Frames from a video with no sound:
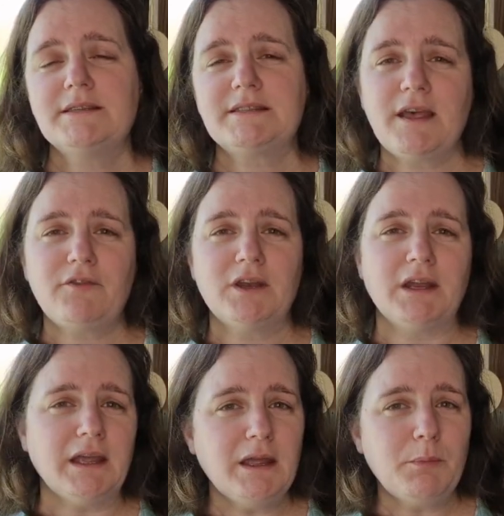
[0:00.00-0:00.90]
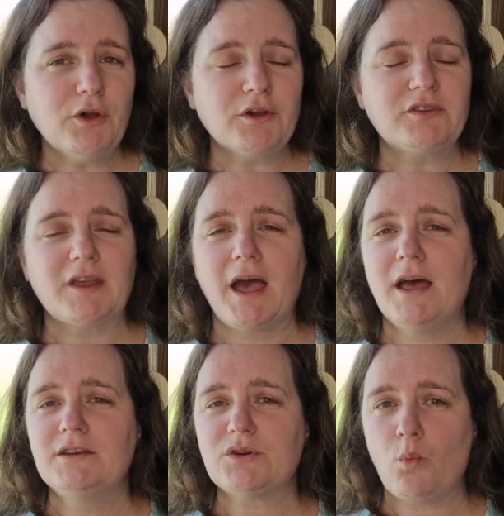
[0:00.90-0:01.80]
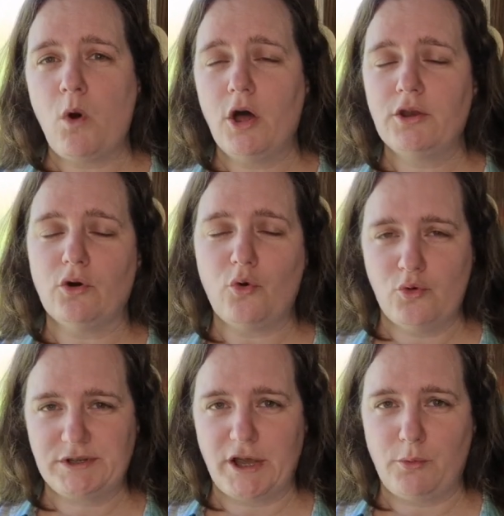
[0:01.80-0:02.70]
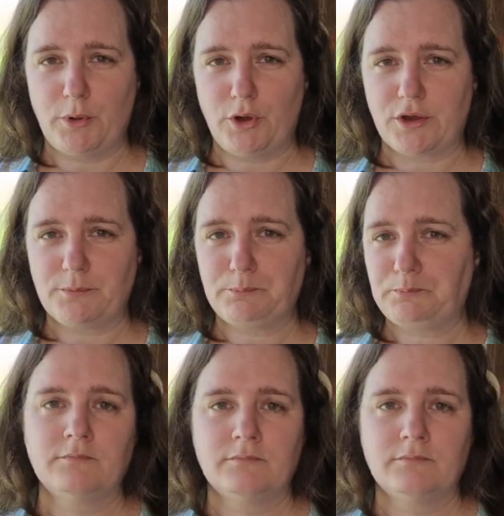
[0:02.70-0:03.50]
seven ebooks, and one audiobook.